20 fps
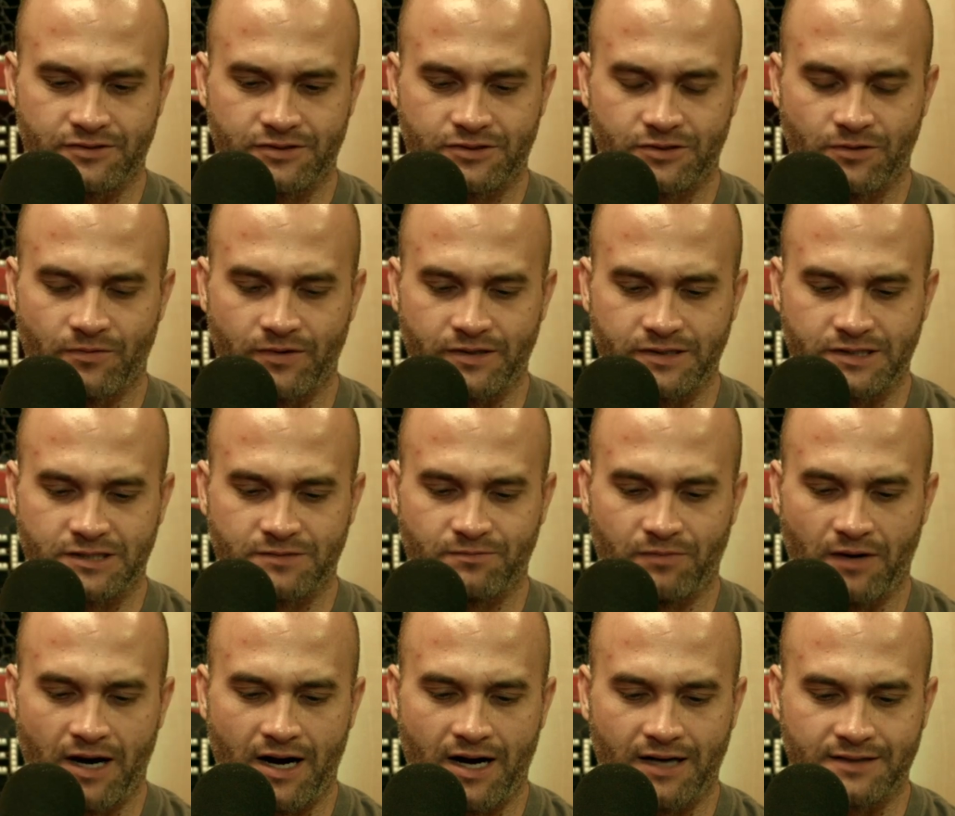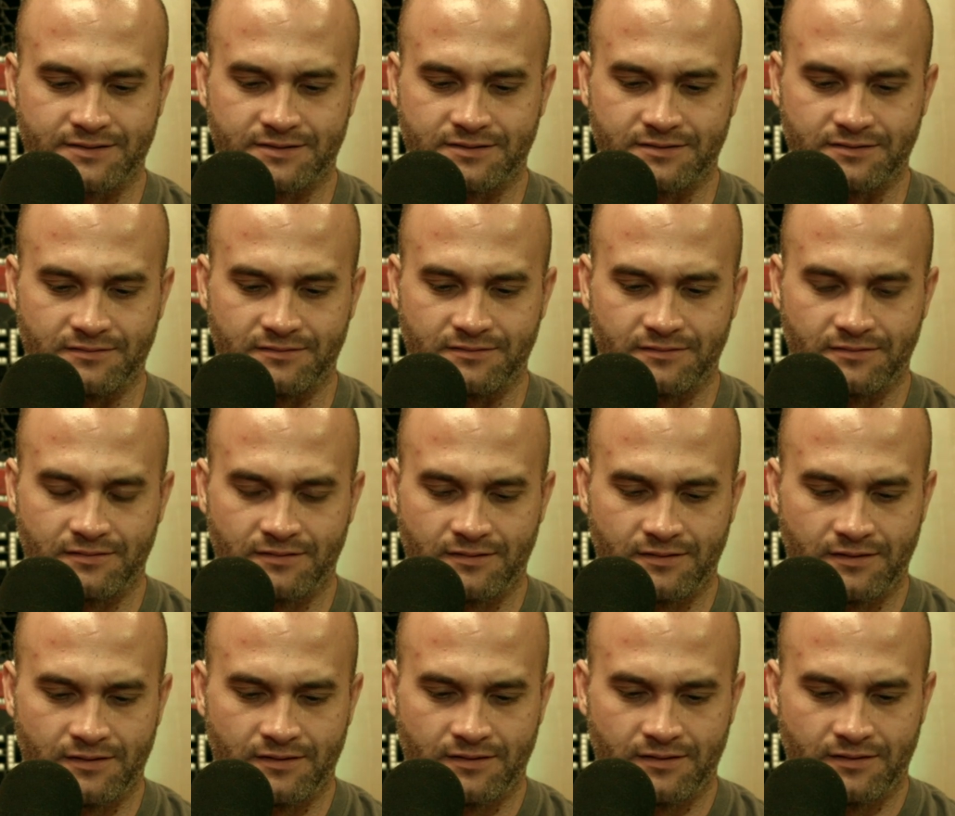so many spots. And, mm -hmm.
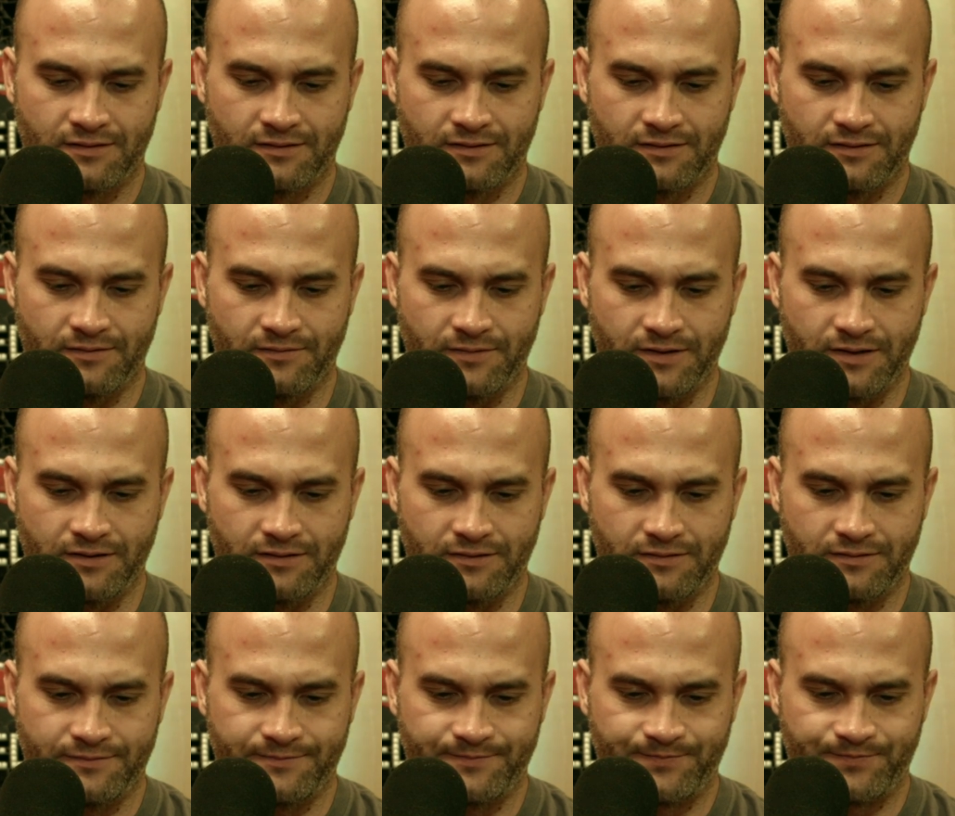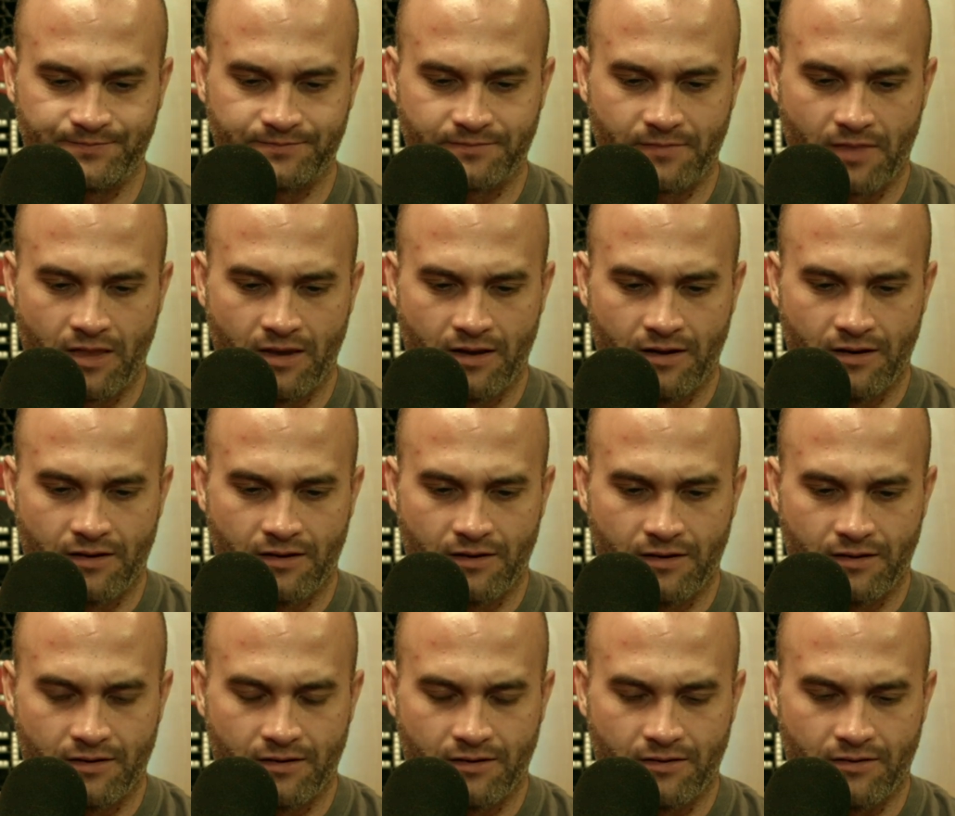I mean,
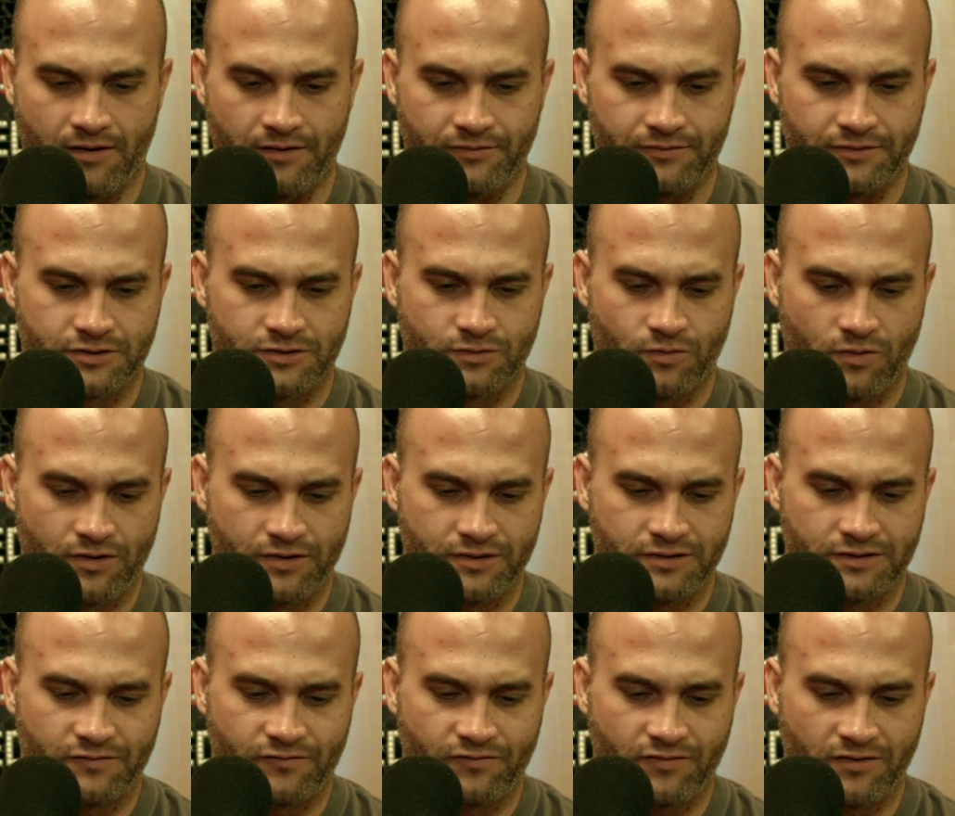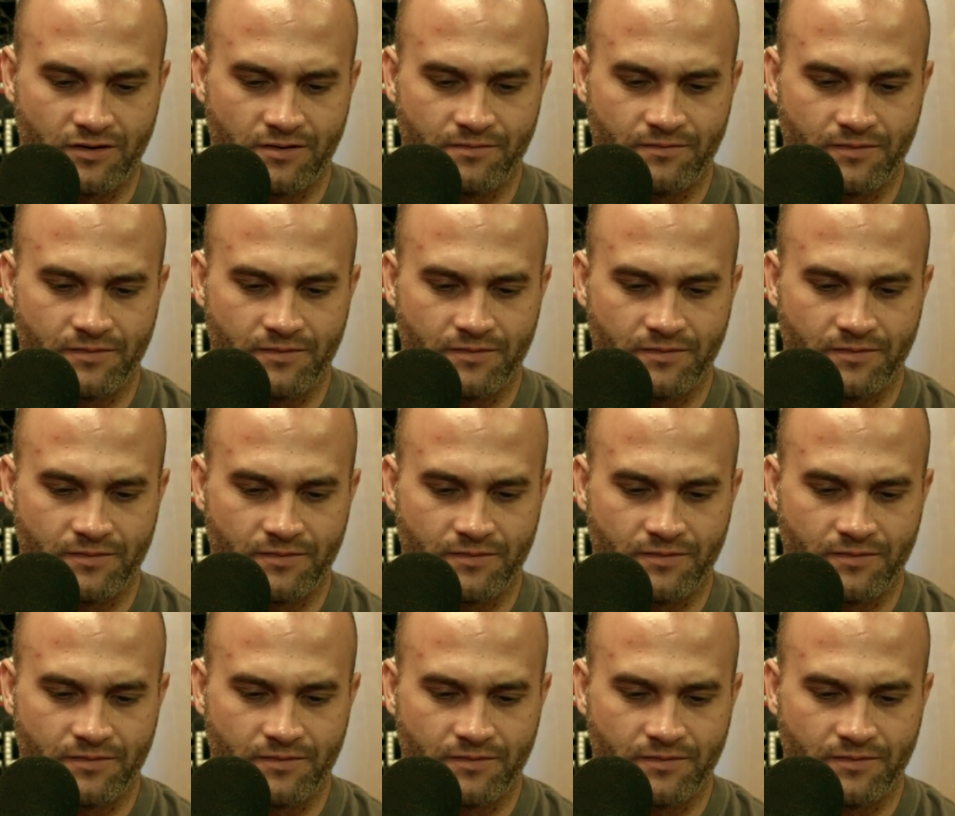all right. This one is from